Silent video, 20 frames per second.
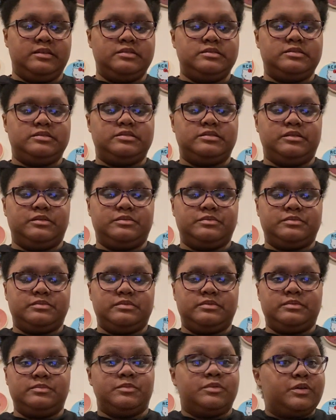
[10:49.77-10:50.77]
So
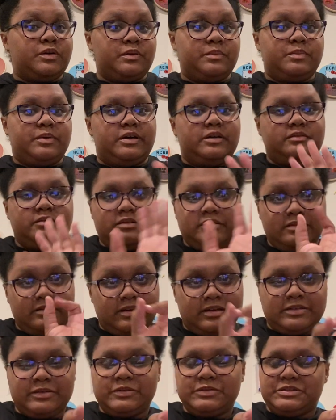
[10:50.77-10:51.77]
we're going by,
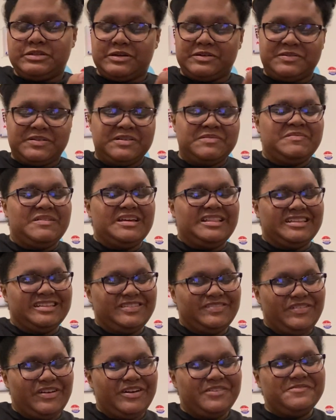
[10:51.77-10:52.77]
I told you I want to make this very,